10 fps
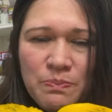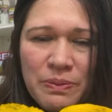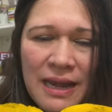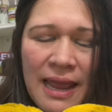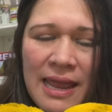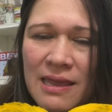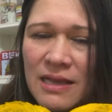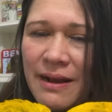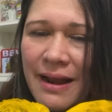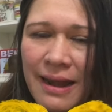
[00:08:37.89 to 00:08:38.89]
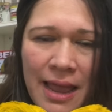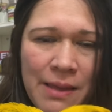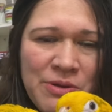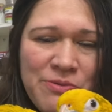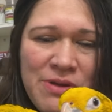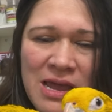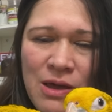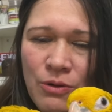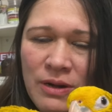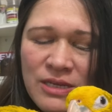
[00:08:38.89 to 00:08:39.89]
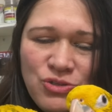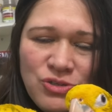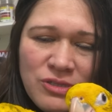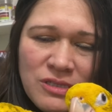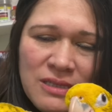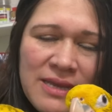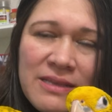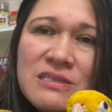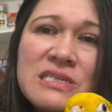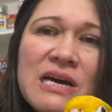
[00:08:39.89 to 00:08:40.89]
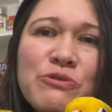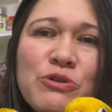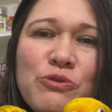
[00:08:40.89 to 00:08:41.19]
play and climb around and just like discover the